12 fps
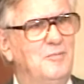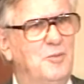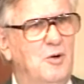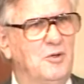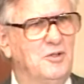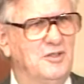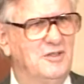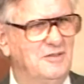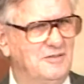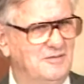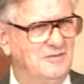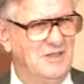Bolton
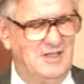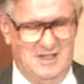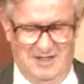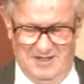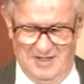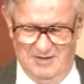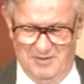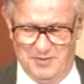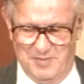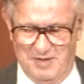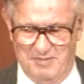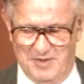that
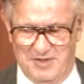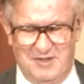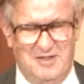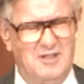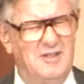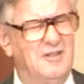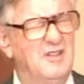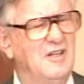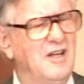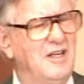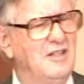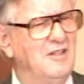was published in
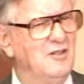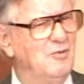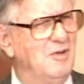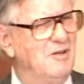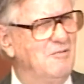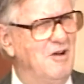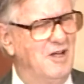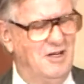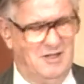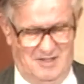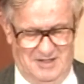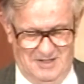1921.